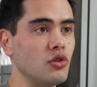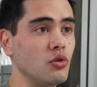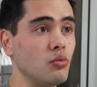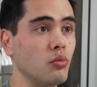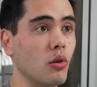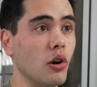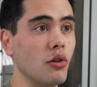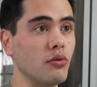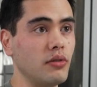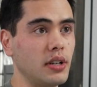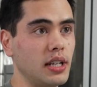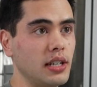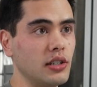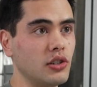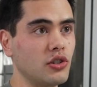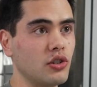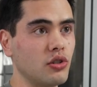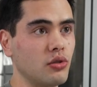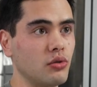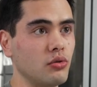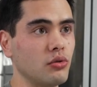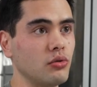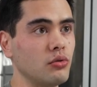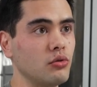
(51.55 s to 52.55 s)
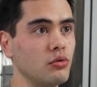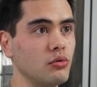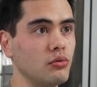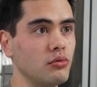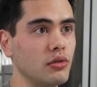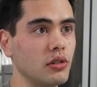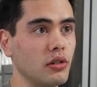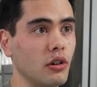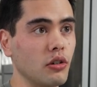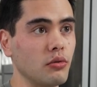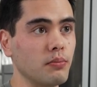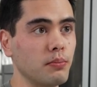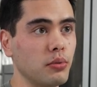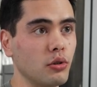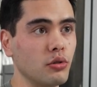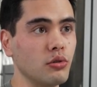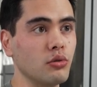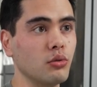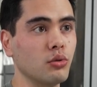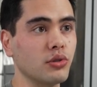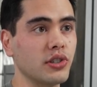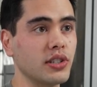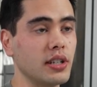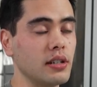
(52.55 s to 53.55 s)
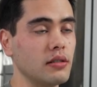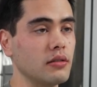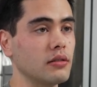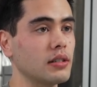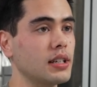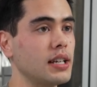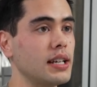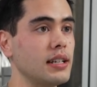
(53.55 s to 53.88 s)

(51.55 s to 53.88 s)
you won't need to, put your secret